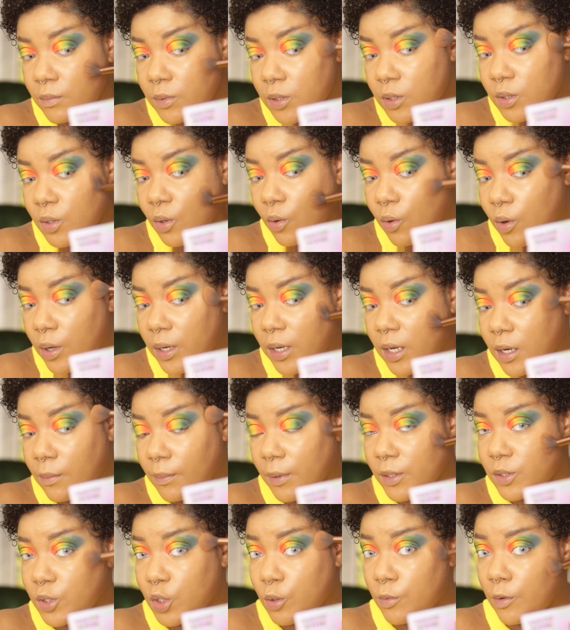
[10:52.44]
Just going in on
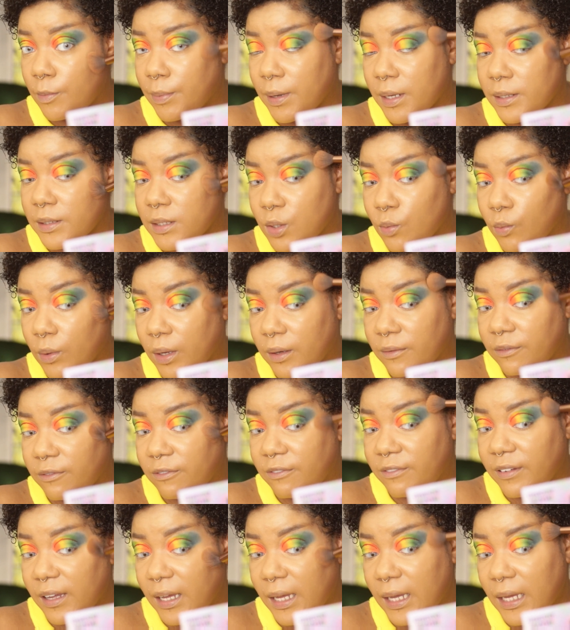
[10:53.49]
my super pasty white
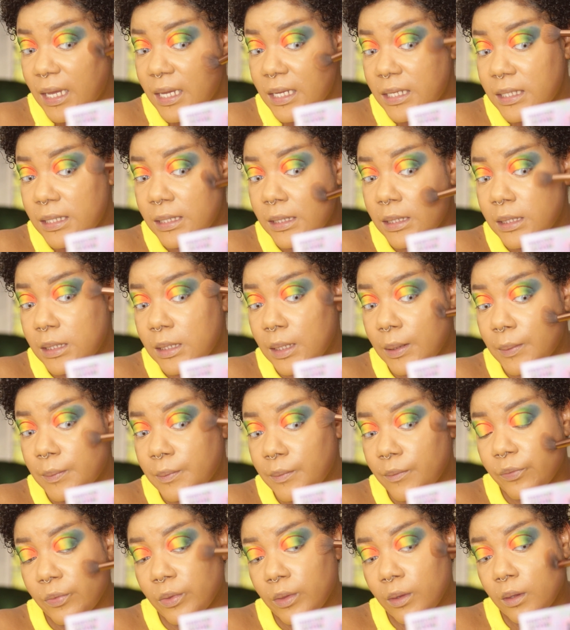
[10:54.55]
face
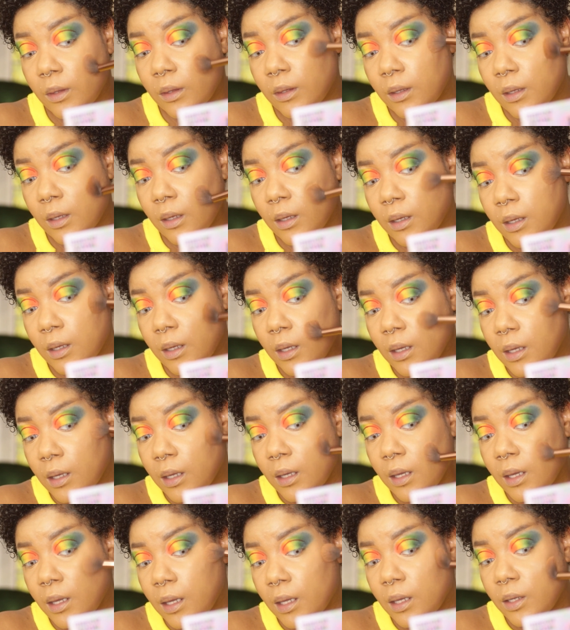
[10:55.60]

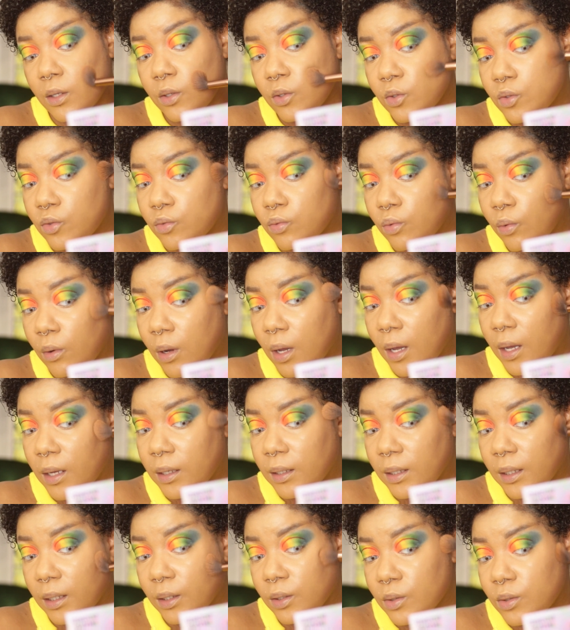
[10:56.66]
and
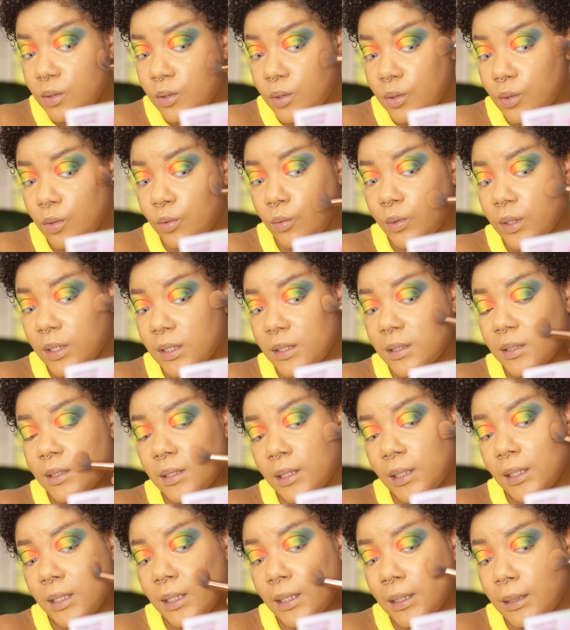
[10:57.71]
trying to
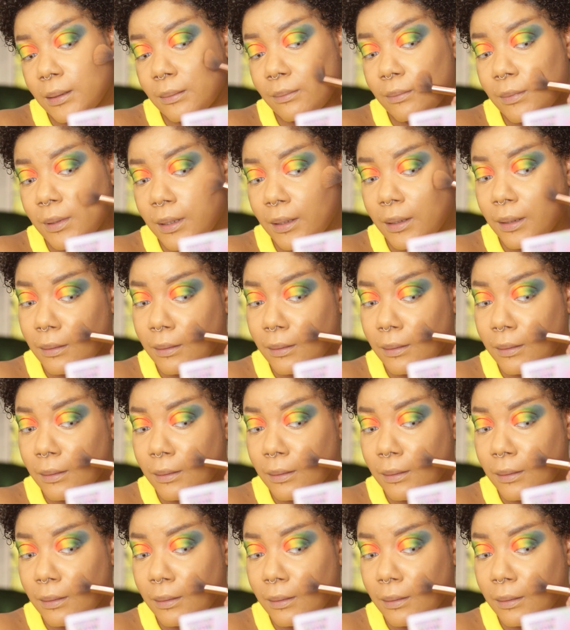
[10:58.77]
redeem